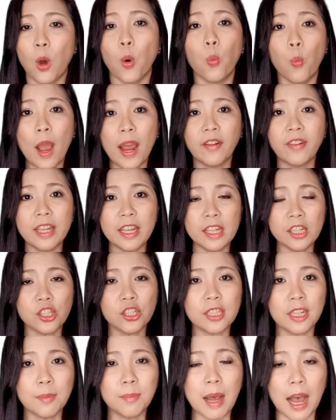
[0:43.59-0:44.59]
where
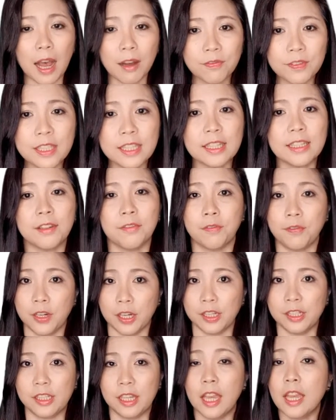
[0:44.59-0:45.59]
each term after the
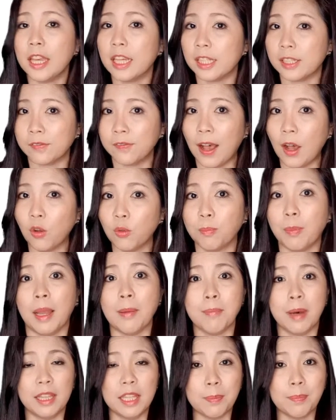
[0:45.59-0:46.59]
first is found
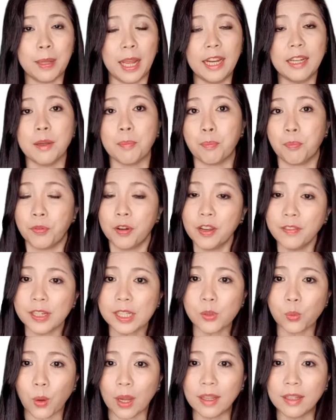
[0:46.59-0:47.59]
by multiplying the
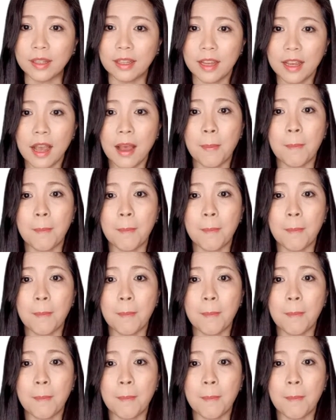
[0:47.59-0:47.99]
previous one